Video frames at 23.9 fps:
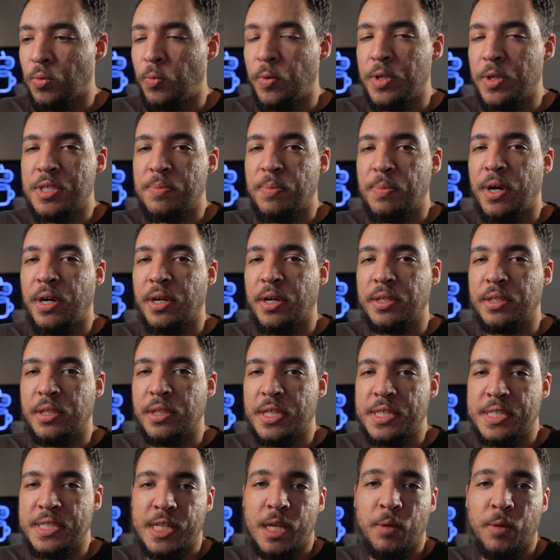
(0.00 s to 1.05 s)
respawn
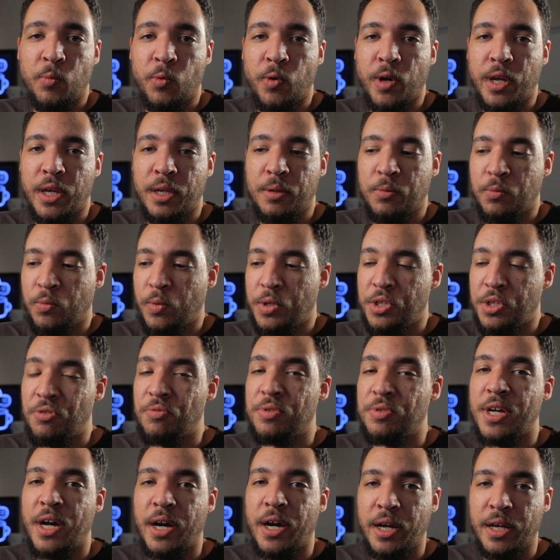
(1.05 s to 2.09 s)
the same way when you
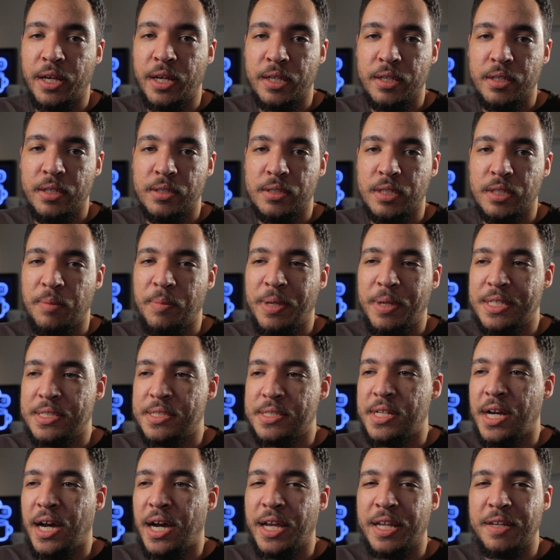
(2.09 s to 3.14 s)
die. It makes
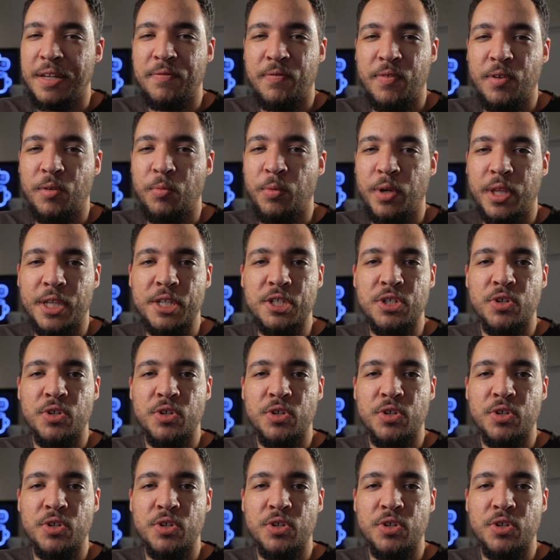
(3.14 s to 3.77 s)
dying feel really